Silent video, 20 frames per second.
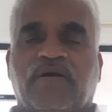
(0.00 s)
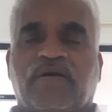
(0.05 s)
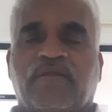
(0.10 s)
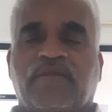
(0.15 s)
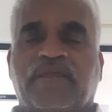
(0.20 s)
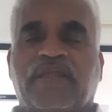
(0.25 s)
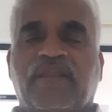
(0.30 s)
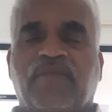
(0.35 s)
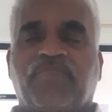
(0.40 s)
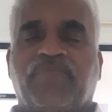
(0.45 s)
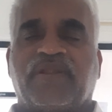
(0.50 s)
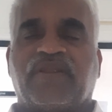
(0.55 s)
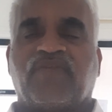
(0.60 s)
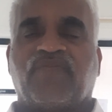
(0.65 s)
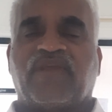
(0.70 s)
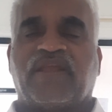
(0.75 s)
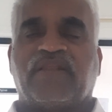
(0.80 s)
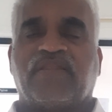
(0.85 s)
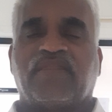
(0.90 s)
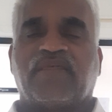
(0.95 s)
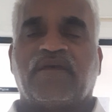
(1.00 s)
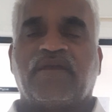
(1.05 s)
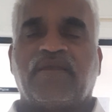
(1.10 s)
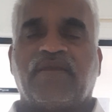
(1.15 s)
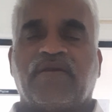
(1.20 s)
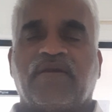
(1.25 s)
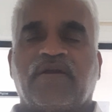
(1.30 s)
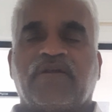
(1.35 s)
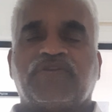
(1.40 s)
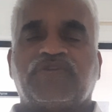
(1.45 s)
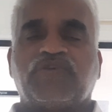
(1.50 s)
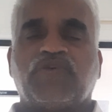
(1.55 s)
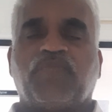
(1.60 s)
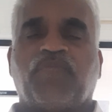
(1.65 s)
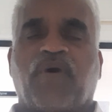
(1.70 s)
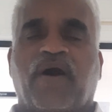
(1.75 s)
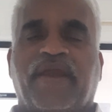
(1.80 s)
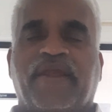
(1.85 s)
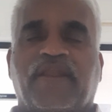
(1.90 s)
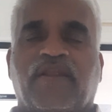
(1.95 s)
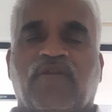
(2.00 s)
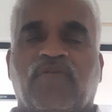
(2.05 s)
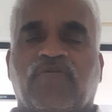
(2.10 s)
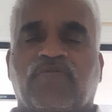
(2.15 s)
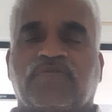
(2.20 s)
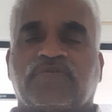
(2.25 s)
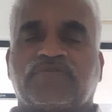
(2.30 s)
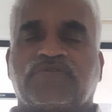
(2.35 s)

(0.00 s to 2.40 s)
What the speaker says: in between the 2-point load.